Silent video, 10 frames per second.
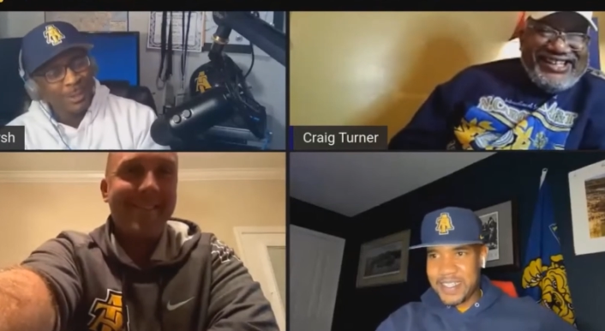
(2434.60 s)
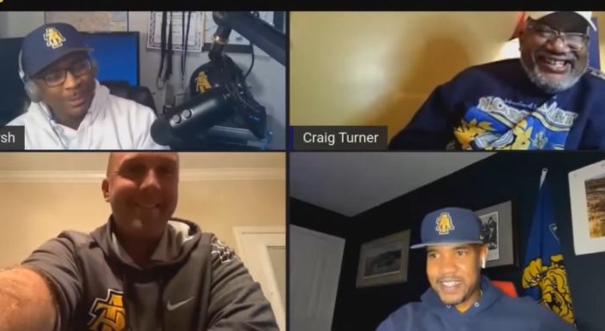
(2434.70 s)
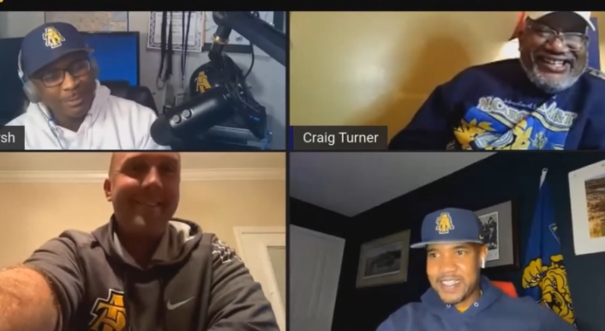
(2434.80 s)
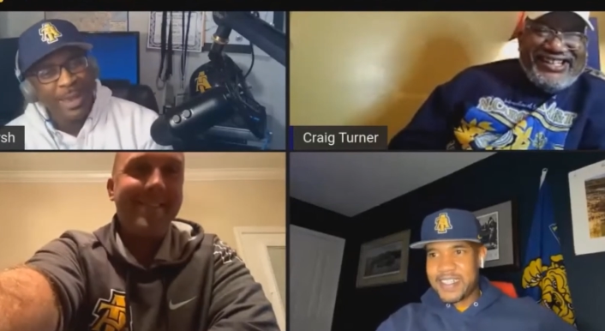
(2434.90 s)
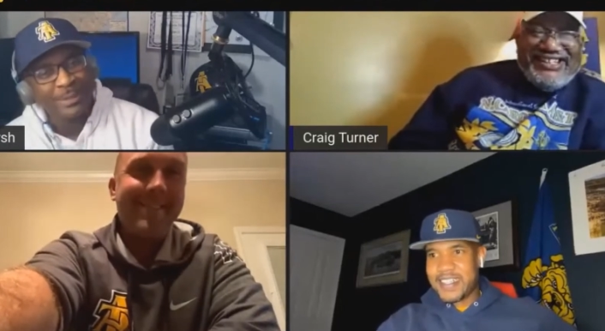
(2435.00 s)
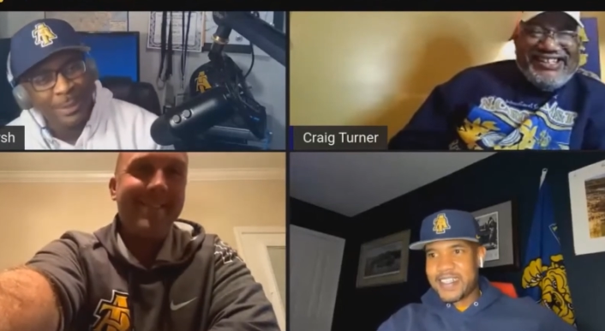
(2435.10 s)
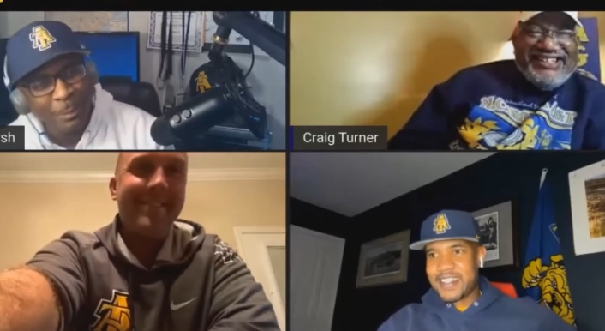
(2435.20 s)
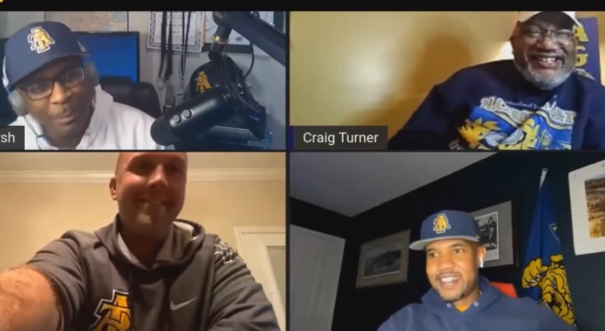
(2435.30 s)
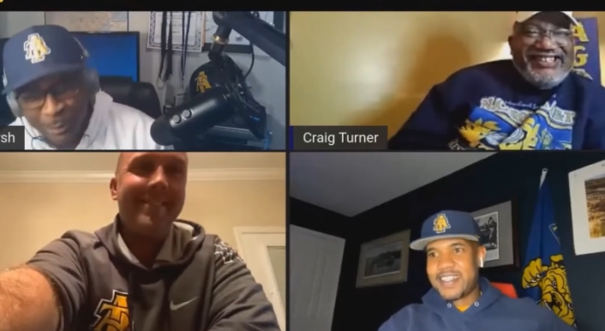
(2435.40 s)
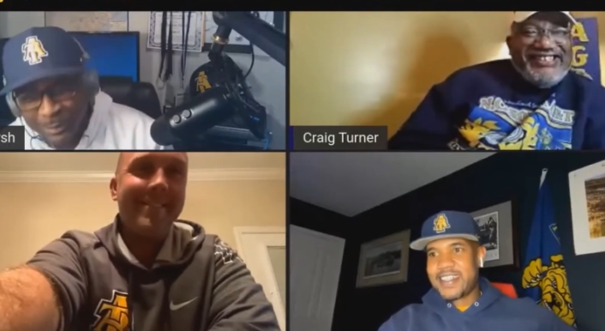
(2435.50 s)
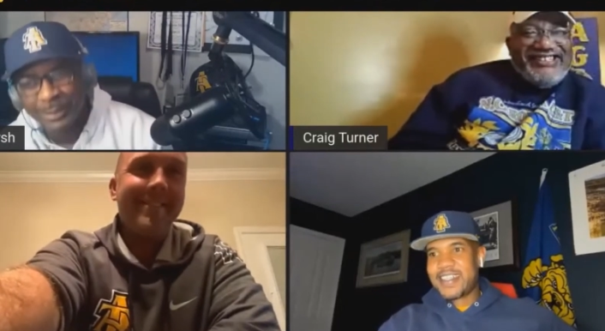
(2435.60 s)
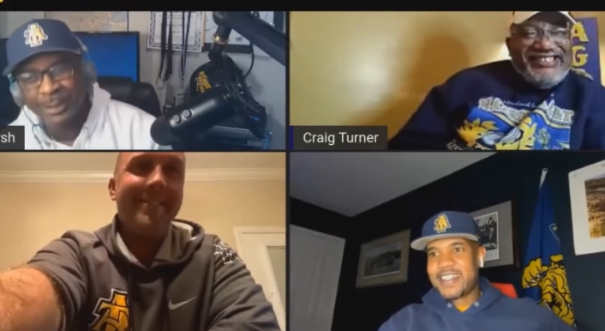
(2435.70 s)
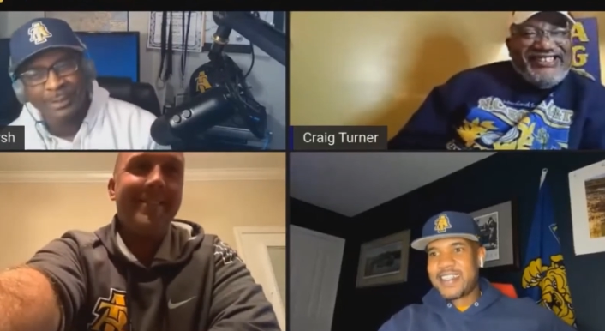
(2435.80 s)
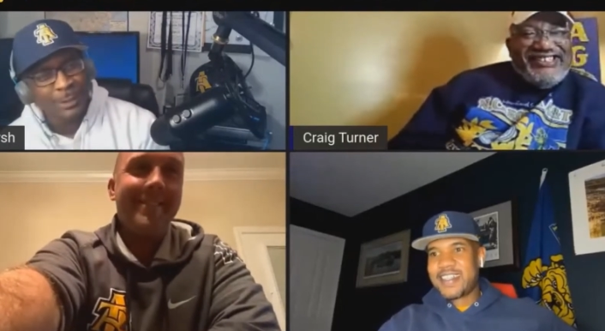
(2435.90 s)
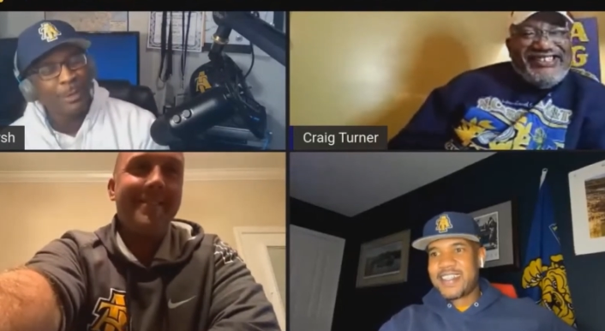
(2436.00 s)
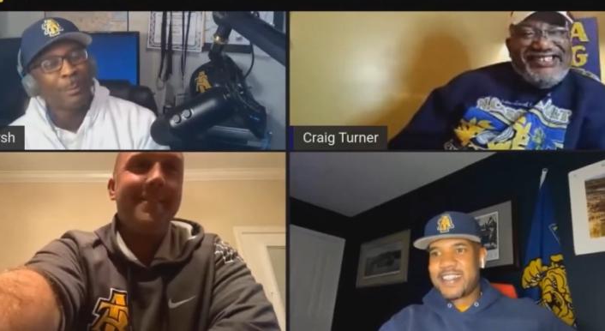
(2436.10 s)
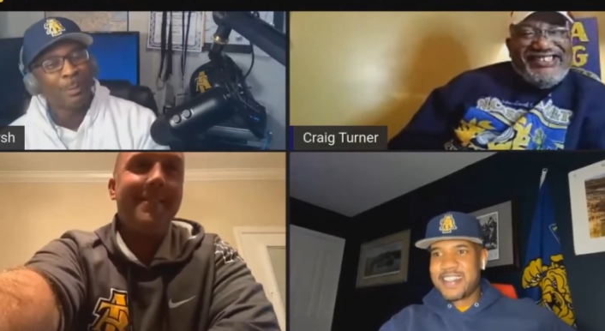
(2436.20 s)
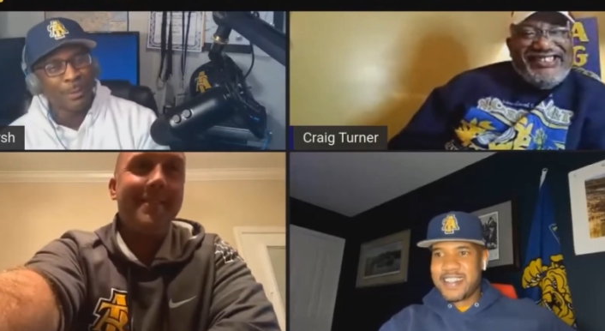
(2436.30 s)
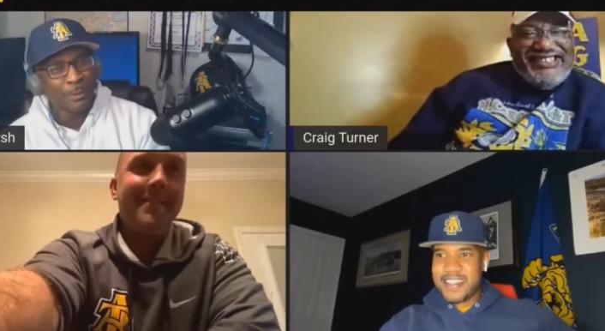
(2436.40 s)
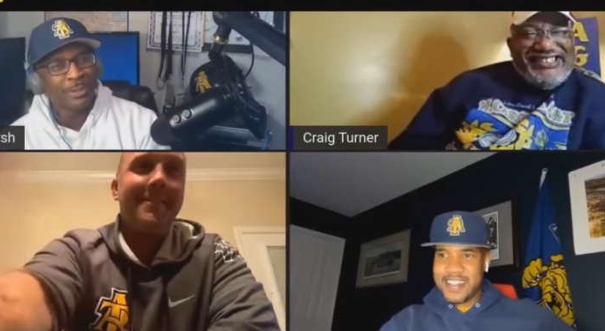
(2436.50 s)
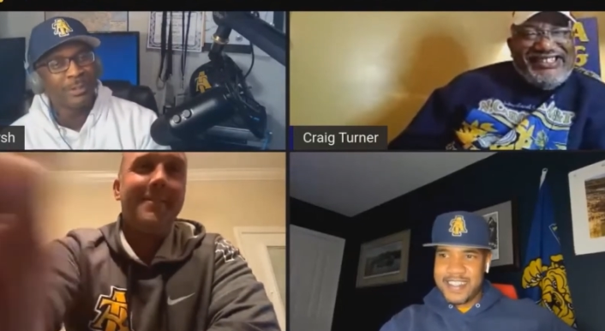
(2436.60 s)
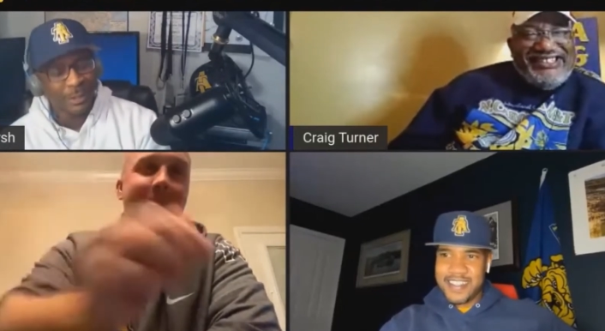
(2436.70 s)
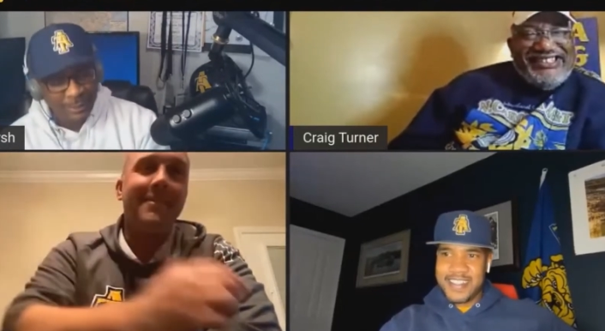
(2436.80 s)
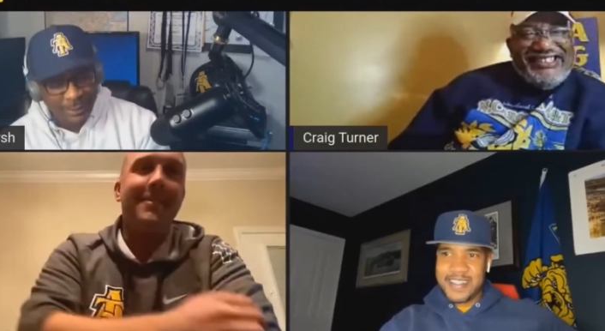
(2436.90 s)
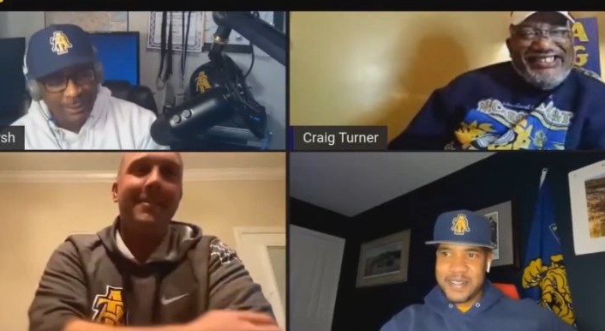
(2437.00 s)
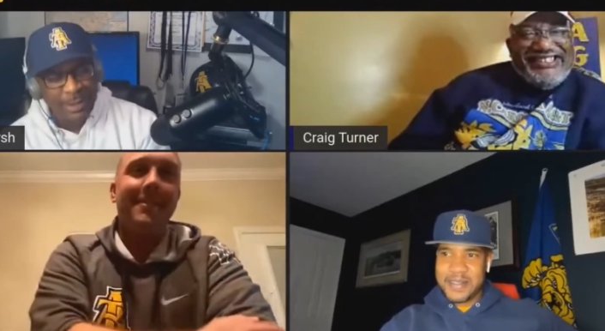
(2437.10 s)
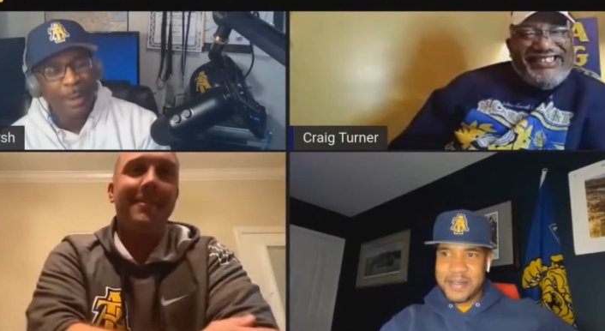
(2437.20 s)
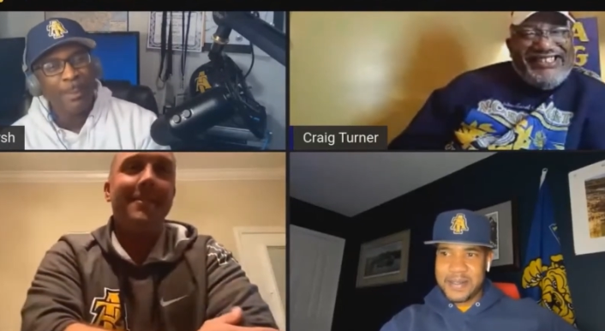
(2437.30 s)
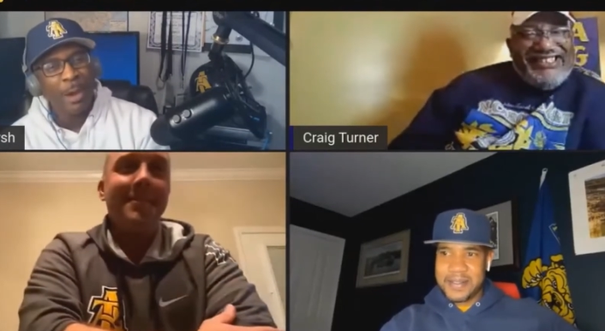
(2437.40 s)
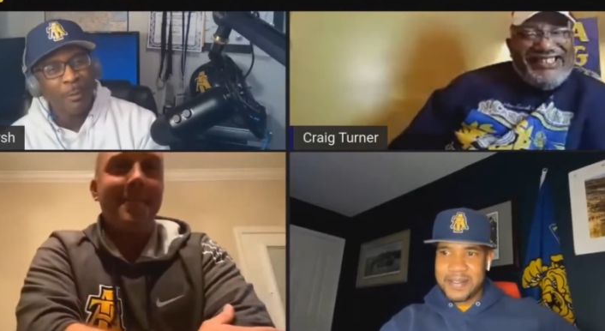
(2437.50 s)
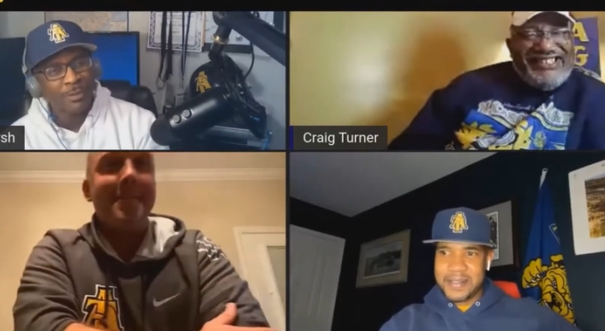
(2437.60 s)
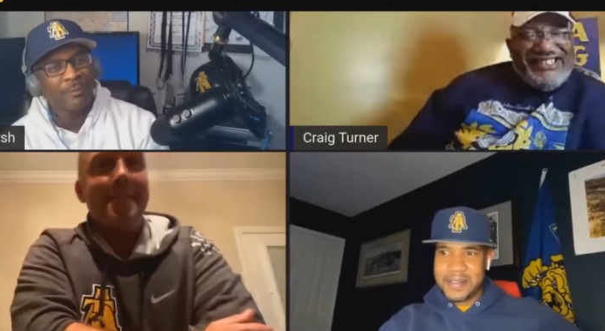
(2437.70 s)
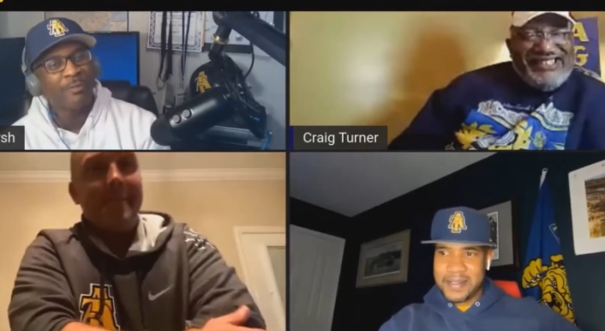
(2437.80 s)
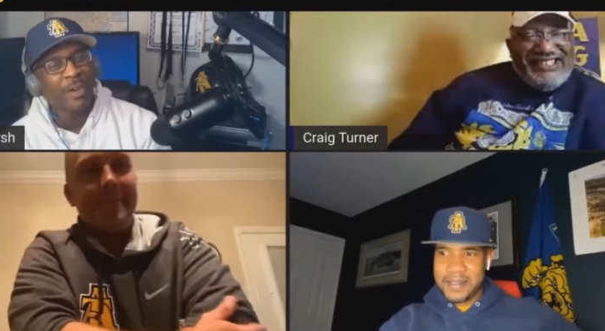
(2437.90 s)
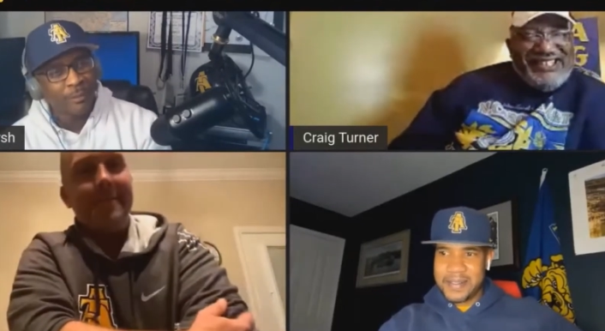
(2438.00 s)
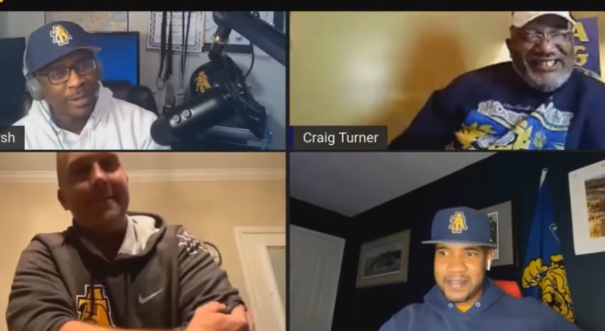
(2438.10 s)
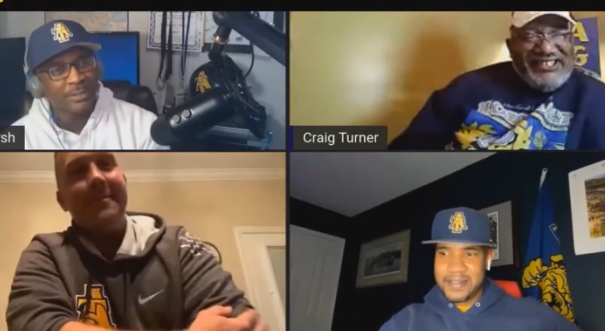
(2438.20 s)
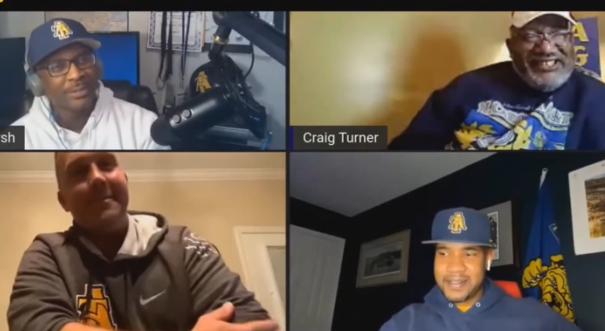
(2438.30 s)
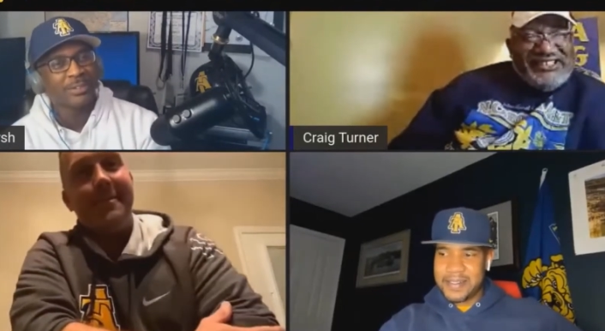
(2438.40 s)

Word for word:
Speaker 1: you to make them show and prove. So come out with some fundraising